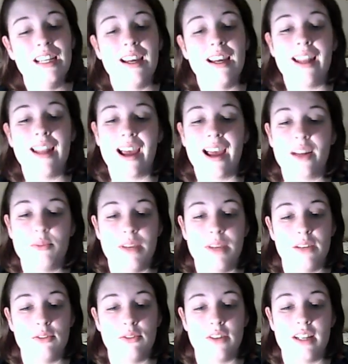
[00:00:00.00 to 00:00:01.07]
and how to
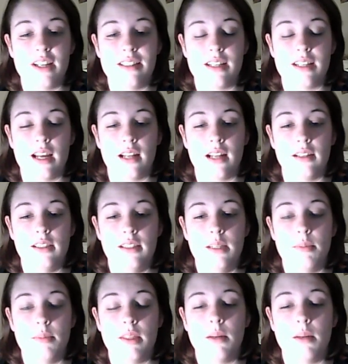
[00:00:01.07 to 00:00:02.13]
make friends and how to
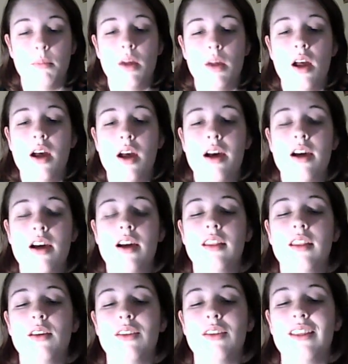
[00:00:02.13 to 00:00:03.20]
keep them.
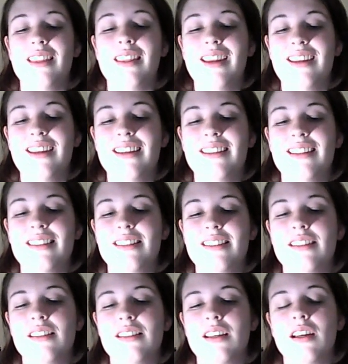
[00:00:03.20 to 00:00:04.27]
The only thing
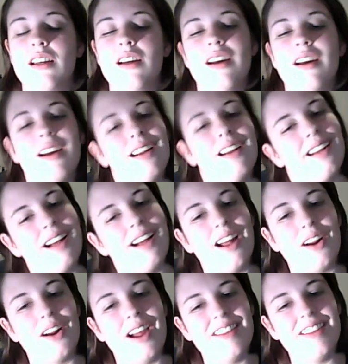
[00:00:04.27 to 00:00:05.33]
is, I
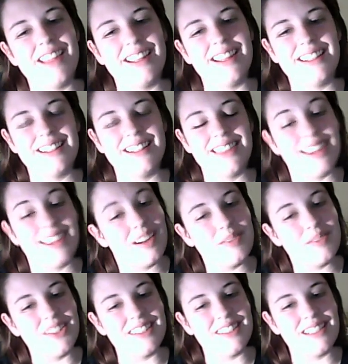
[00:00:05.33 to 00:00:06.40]
don't have that
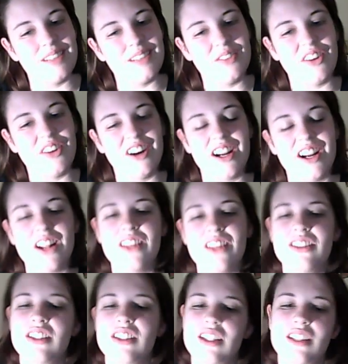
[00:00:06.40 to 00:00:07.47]
therapist anymore, and all those
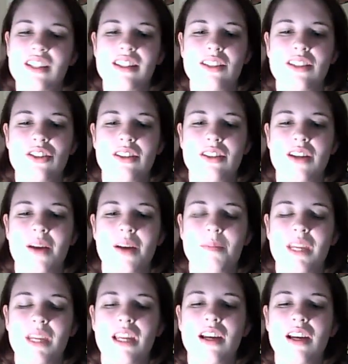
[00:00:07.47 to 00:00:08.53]
skills that she taught
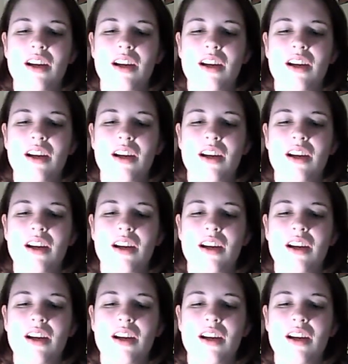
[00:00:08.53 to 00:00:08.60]
me